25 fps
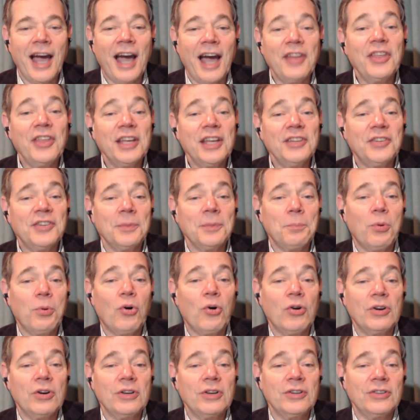think it's
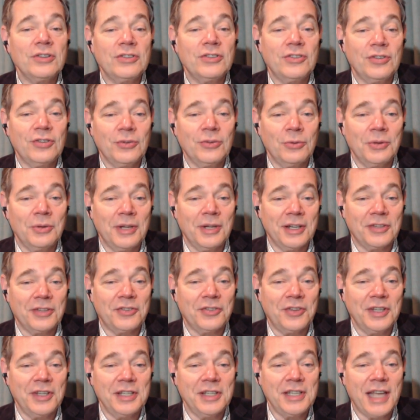important to
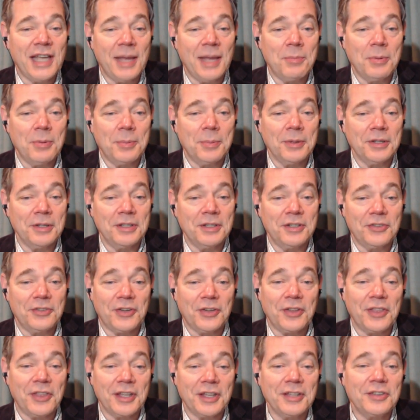exceed capabilities.
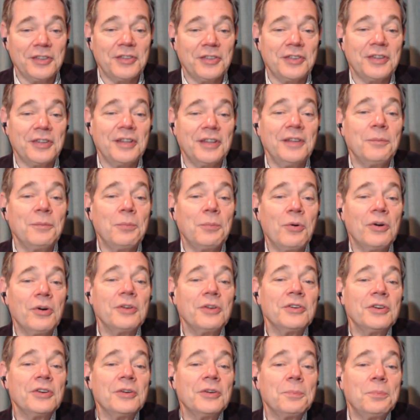I think it's
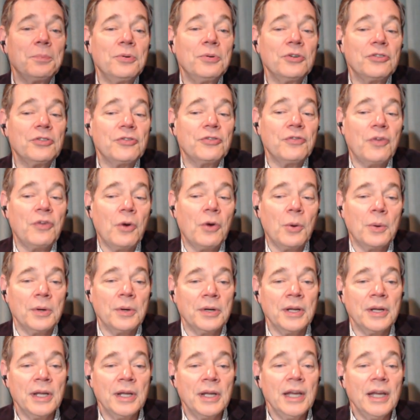important to push
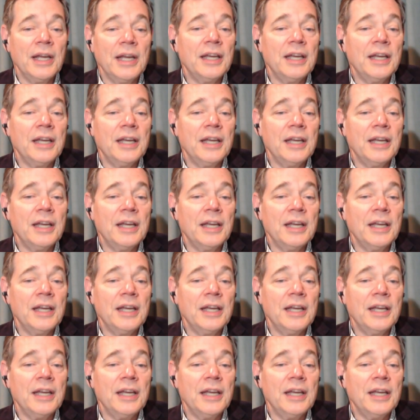forward.